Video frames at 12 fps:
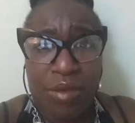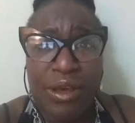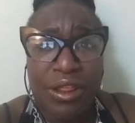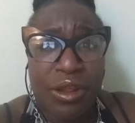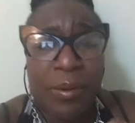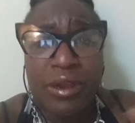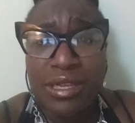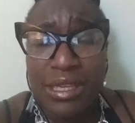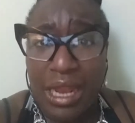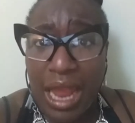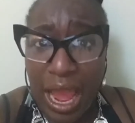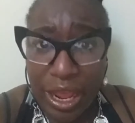Whether the person's
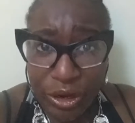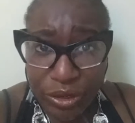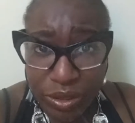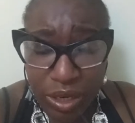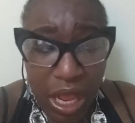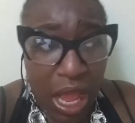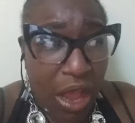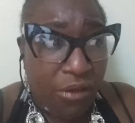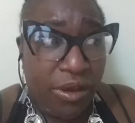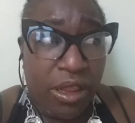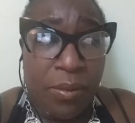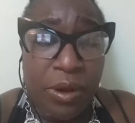a liar,
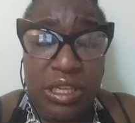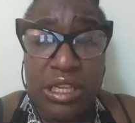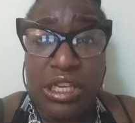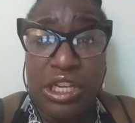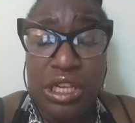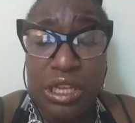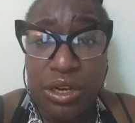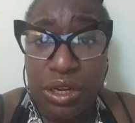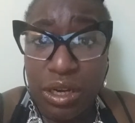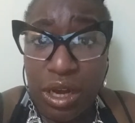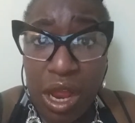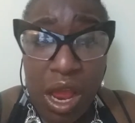whether the person's a
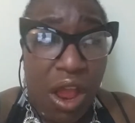cheater,